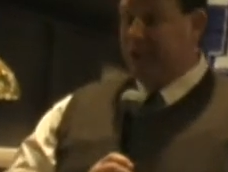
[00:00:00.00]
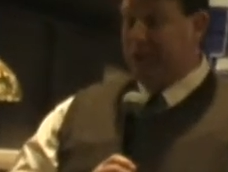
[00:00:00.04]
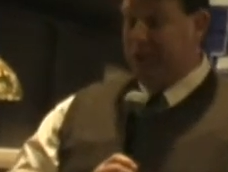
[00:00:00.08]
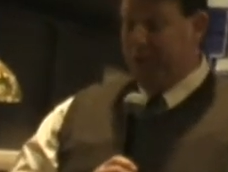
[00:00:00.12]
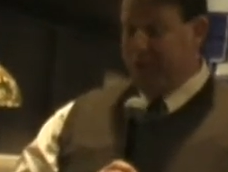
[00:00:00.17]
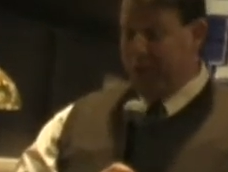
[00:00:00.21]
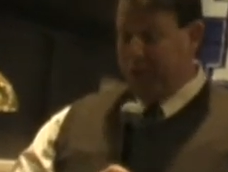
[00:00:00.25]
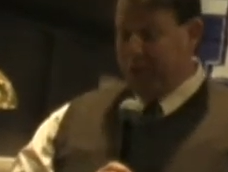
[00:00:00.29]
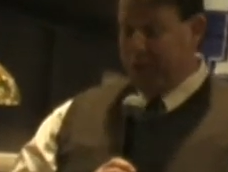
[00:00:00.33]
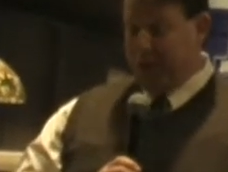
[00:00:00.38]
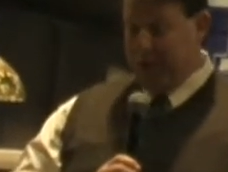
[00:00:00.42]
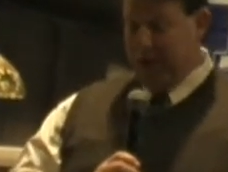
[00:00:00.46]
just a
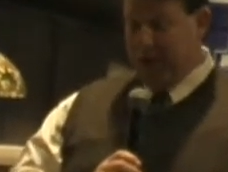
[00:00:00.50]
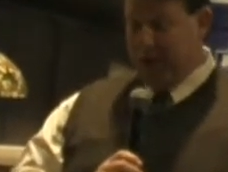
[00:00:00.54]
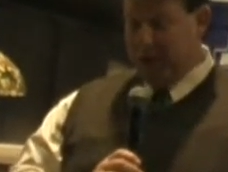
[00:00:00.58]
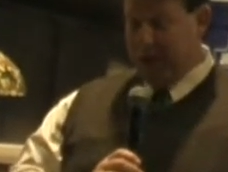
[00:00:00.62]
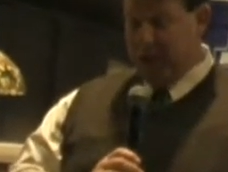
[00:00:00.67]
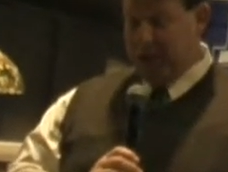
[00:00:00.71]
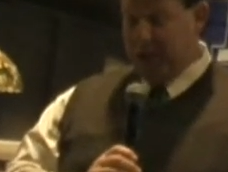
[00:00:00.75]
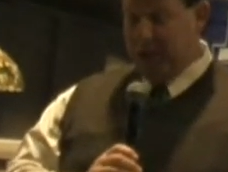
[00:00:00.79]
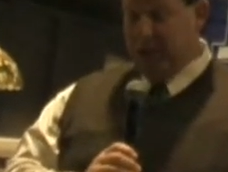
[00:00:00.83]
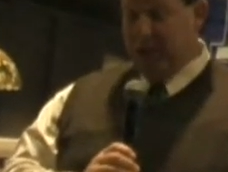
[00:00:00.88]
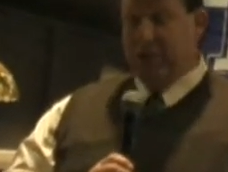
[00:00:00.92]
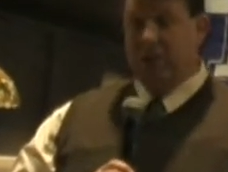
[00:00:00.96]
little bit too
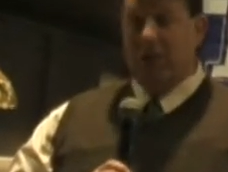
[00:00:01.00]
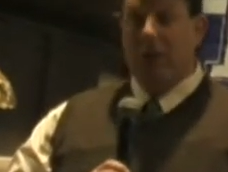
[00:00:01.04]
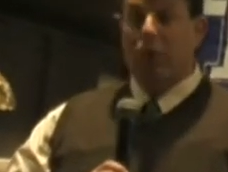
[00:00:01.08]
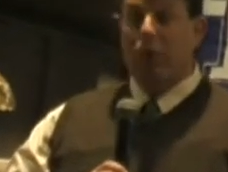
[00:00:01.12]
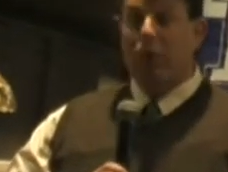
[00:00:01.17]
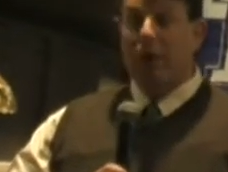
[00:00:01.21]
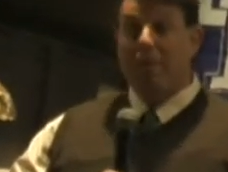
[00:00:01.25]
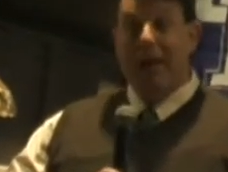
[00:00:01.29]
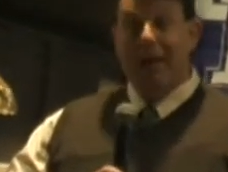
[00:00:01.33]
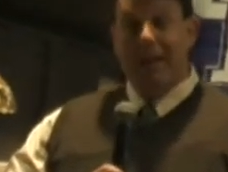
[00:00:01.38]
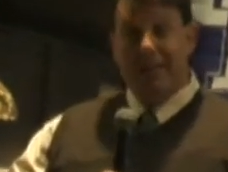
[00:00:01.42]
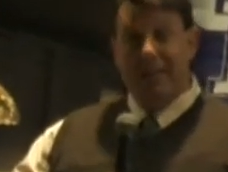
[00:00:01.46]
much. It's all
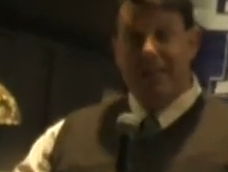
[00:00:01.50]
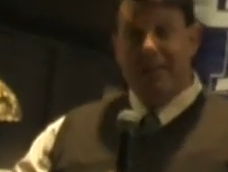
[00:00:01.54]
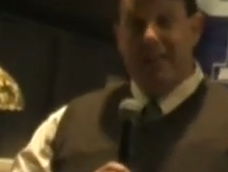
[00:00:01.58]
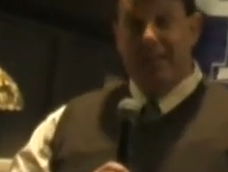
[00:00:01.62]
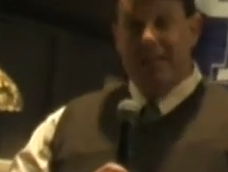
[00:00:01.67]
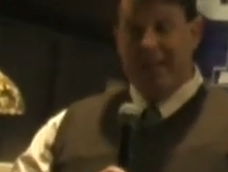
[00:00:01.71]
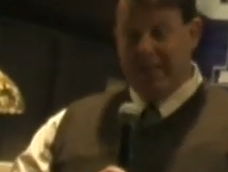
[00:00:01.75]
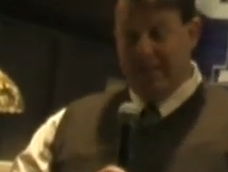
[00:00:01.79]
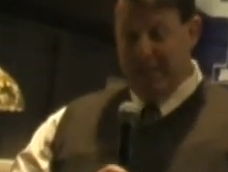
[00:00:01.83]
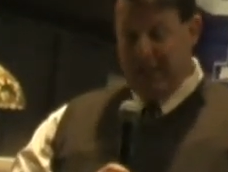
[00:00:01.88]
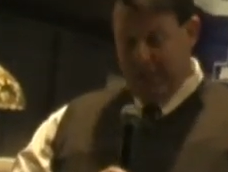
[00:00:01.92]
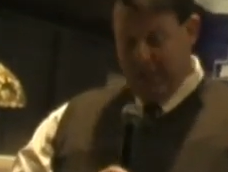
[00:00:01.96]
written by
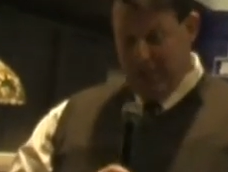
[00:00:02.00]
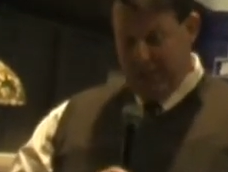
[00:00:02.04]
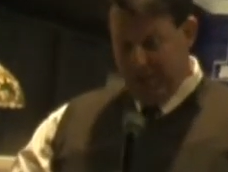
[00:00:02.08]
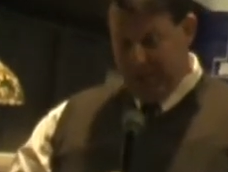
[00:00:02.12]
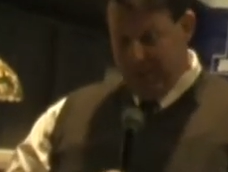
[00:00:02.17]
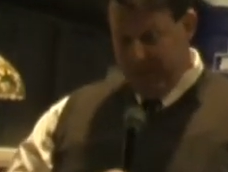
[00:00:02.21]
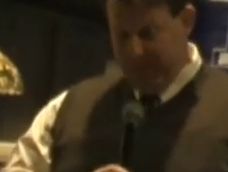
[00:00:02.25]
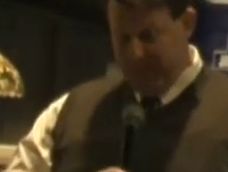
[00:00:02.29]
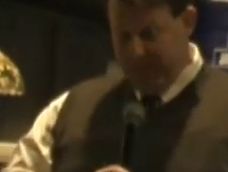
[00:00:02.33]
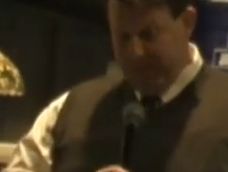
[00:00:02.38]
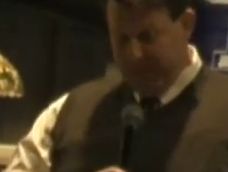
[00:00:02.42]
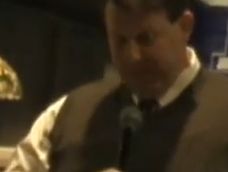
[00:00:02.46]
Kentuckians, actually,
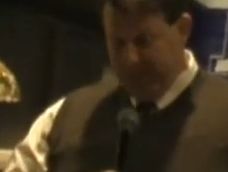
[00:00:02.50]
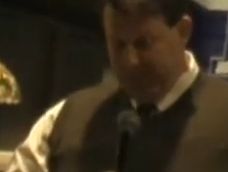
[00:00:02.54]
but